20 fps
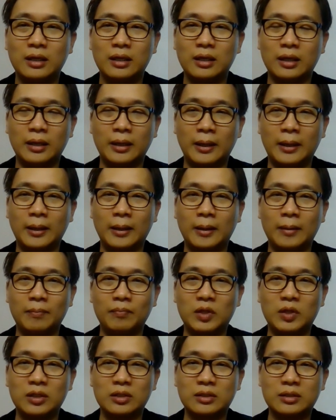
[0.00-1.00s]

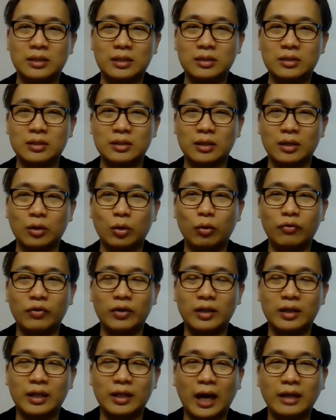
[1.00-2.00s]

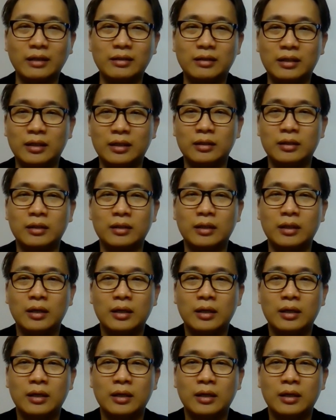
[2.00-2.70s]
COVID-19